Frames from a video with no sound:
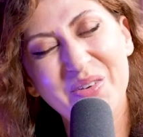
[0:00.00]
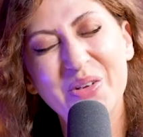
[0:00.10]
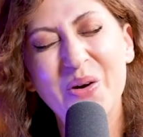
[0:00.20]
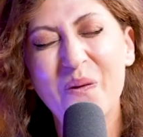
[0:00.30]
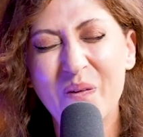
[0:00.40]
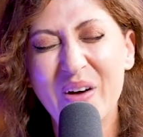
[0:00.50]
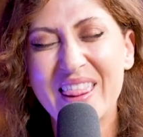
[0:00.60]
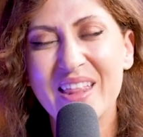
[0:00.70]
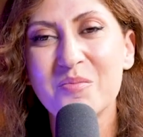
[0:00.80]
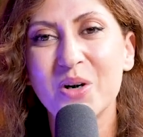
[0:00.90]
video
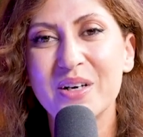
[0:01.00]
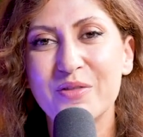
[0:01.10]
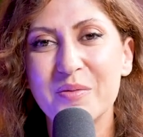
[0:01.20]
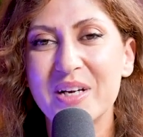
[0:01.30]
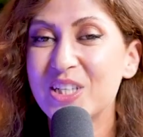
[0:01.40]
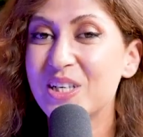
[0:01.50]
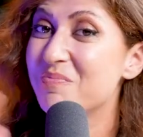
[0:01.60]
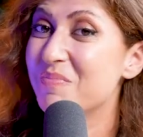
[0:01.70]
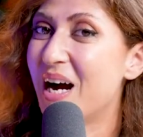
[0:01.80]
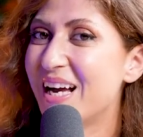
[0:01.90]
with more information.
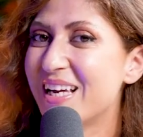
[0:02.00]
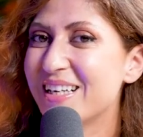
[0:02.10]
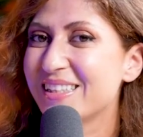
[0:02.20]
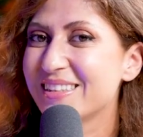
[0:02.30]
Bye.